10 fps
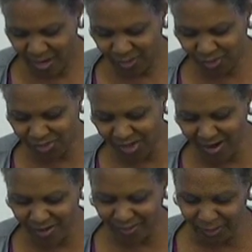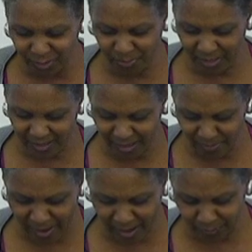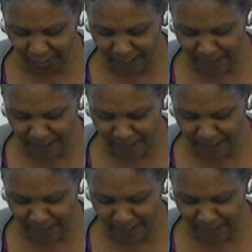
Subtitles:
share a little bit about,